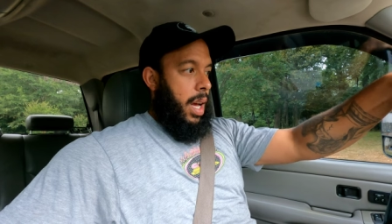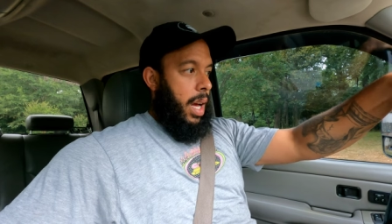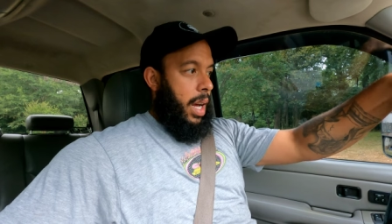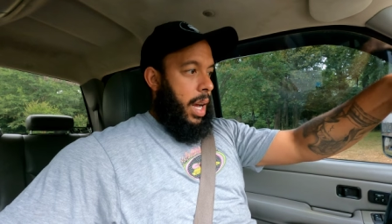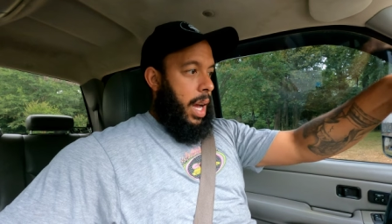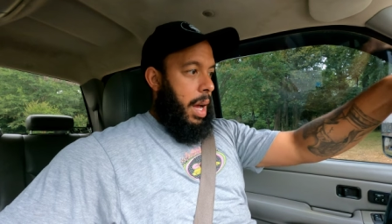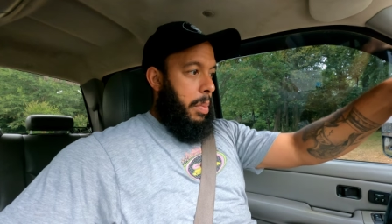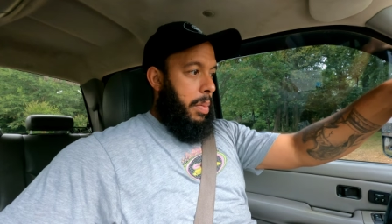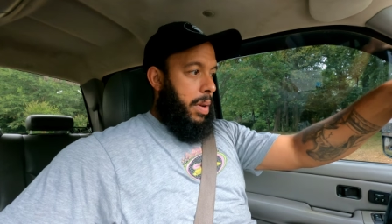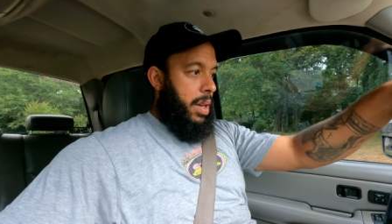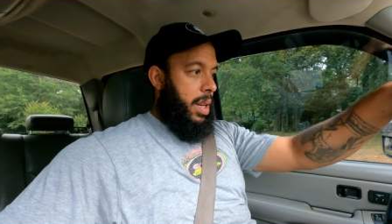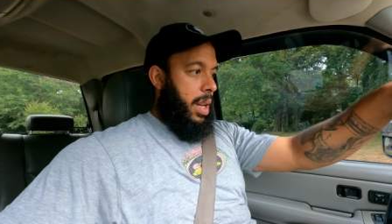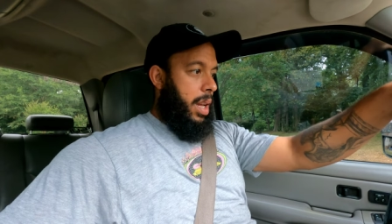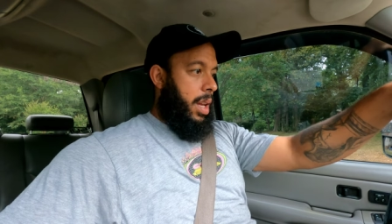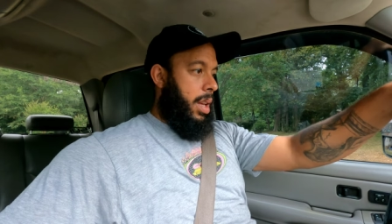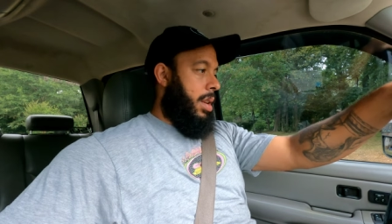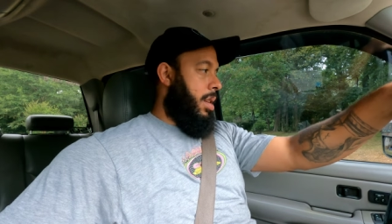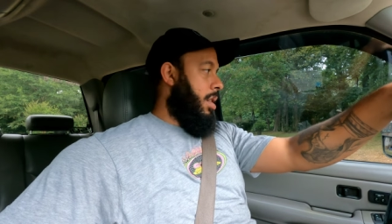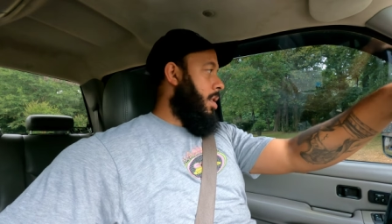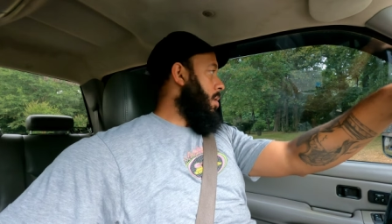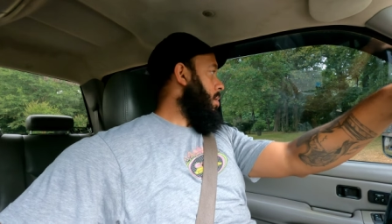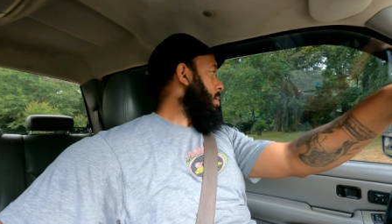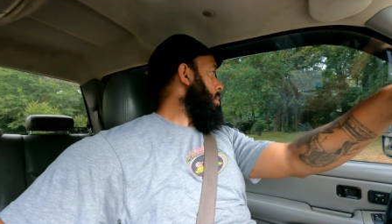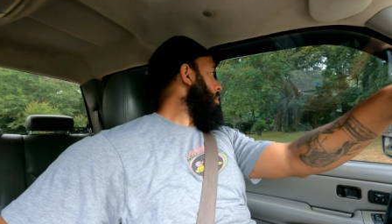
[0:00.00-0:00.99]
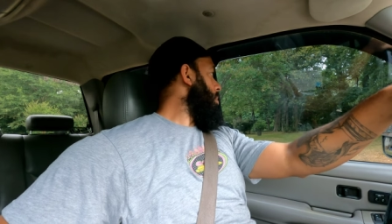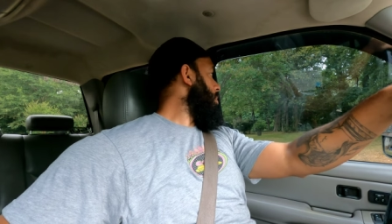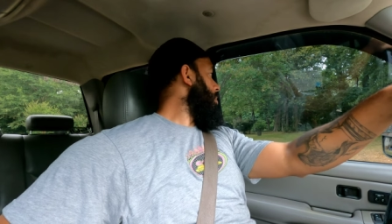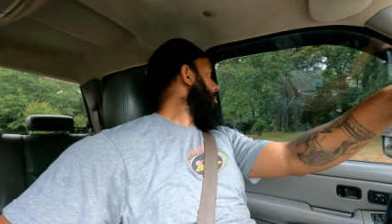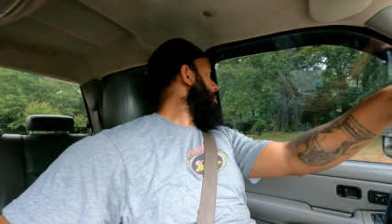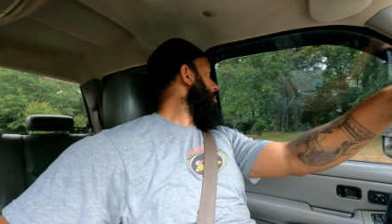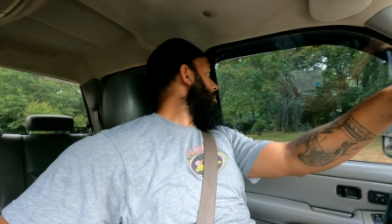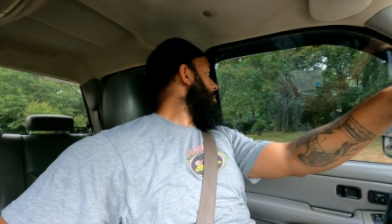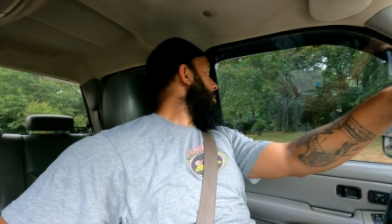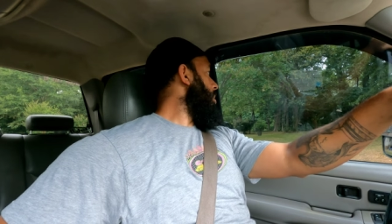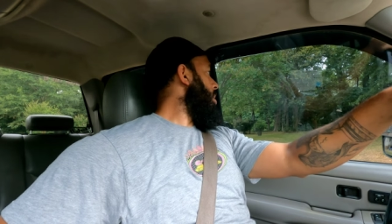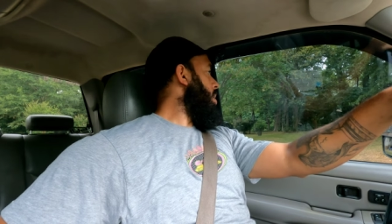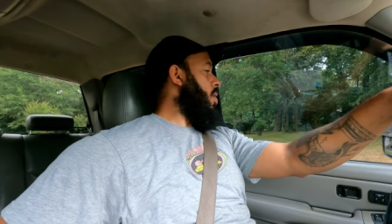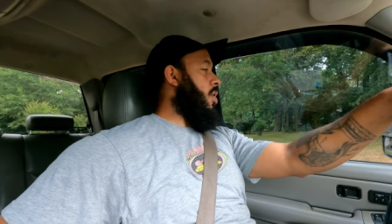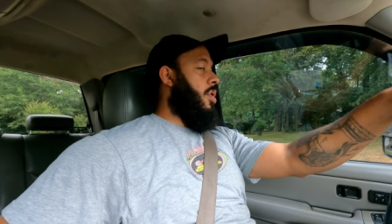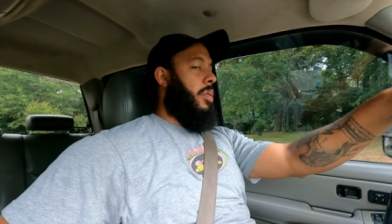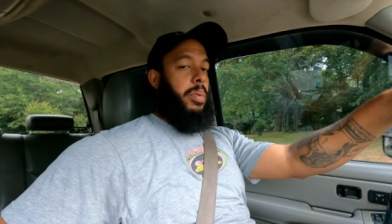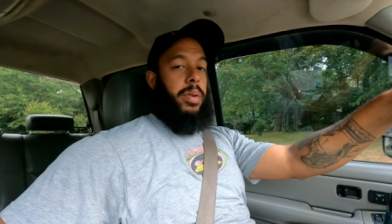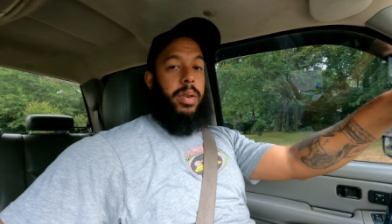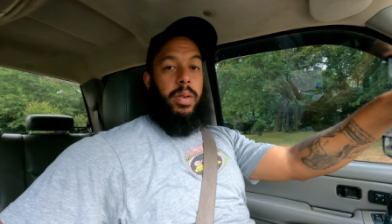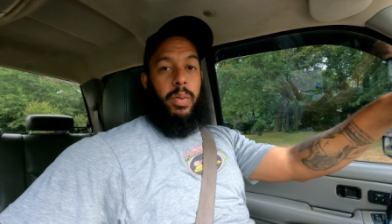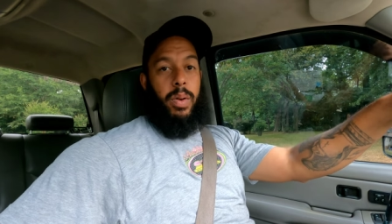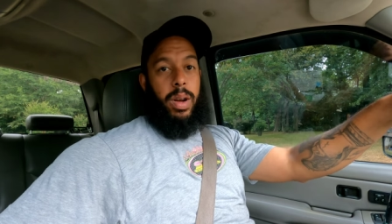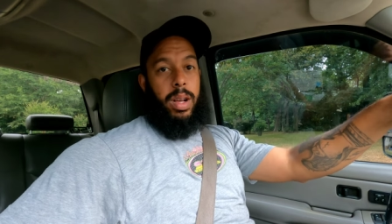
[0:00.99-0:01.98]
I got my day
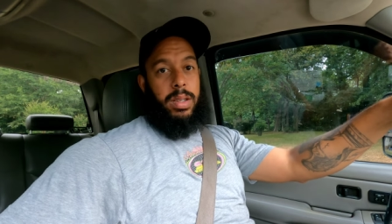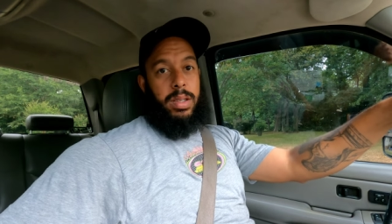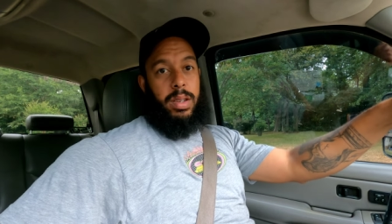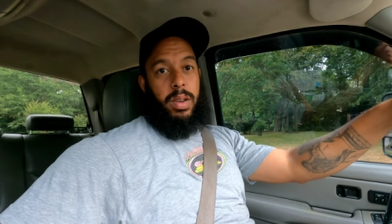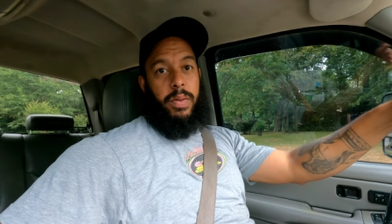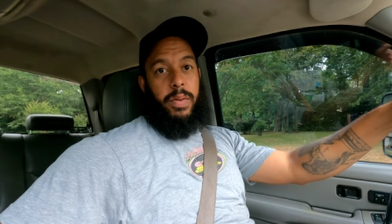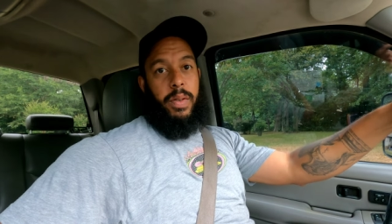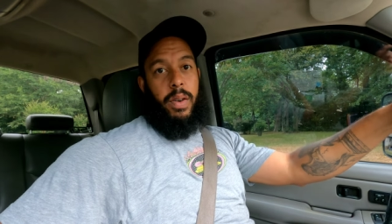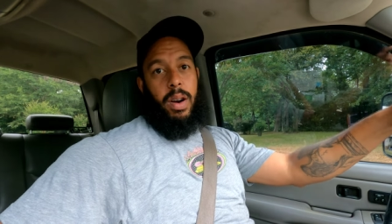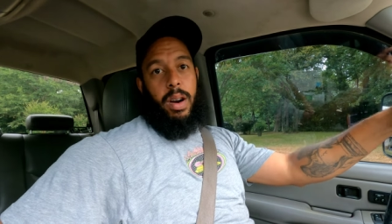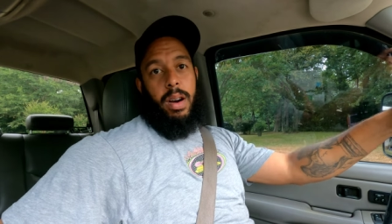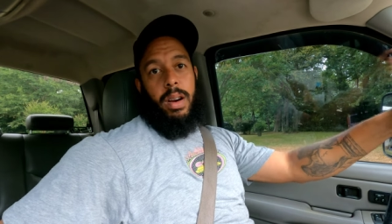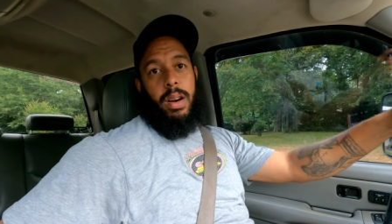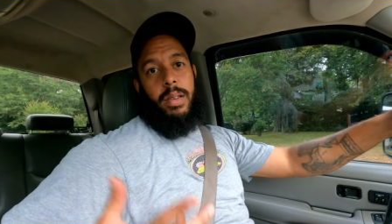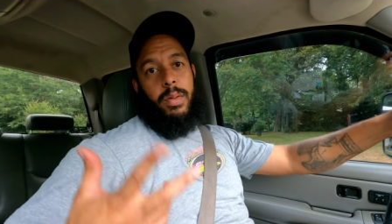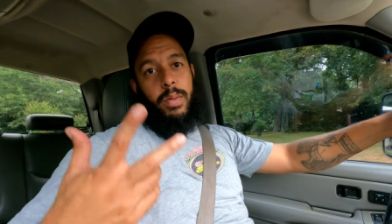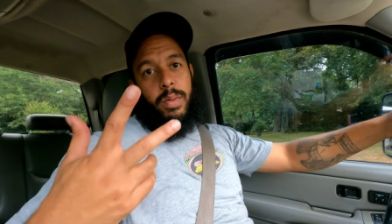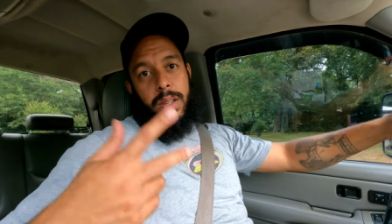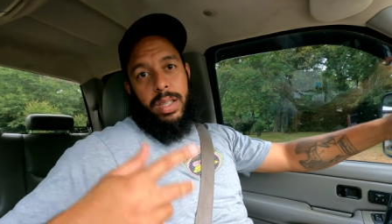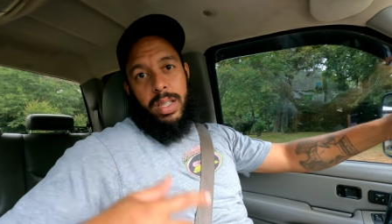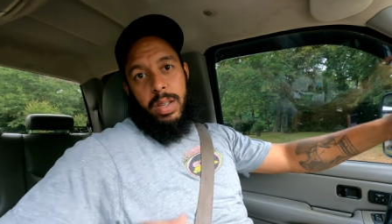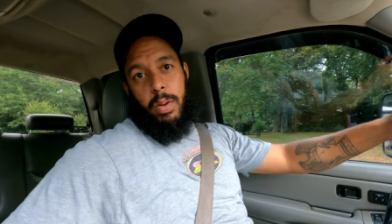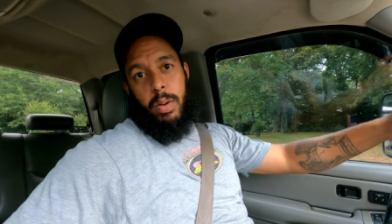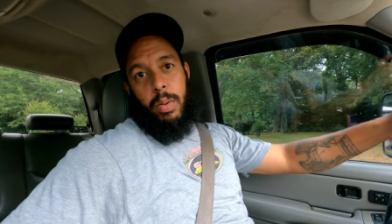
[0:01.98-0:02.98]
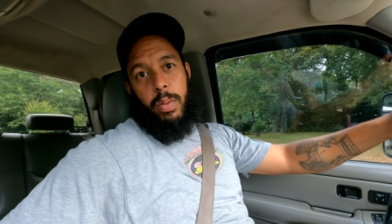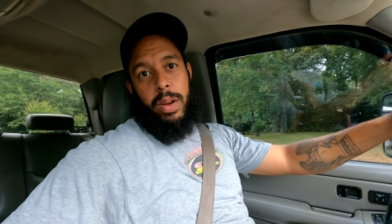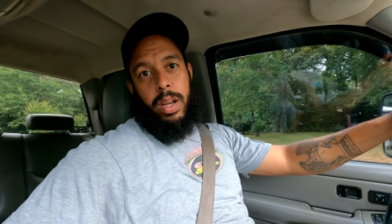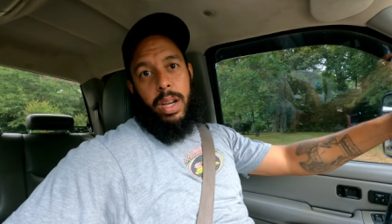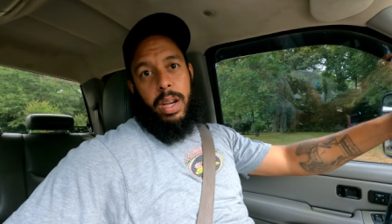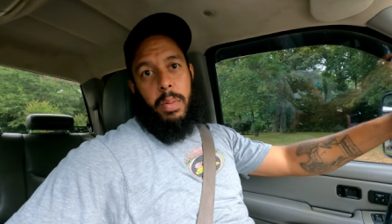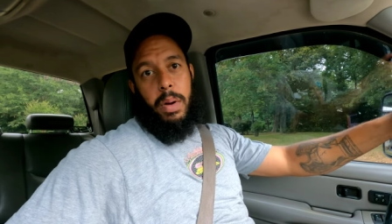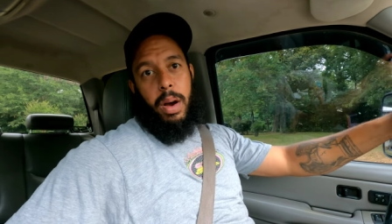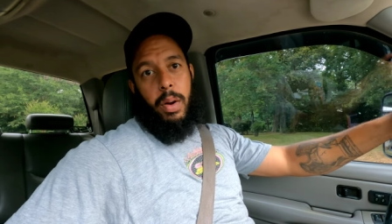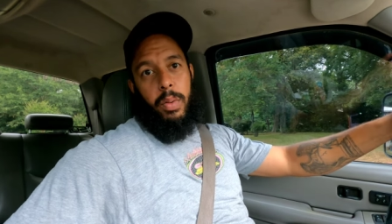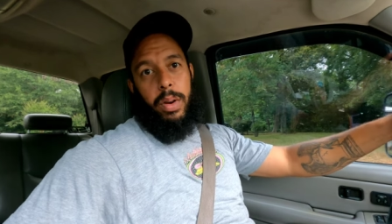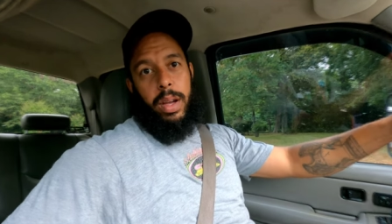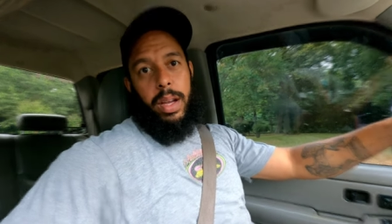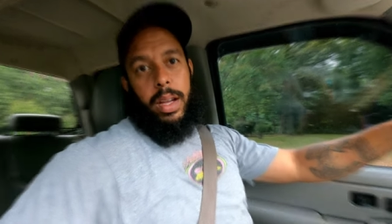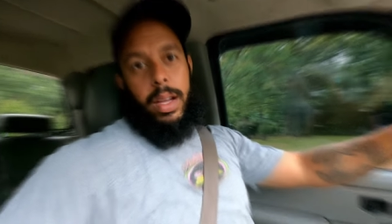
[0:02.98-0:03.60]
going pretty well so far, and we'll see what we can come up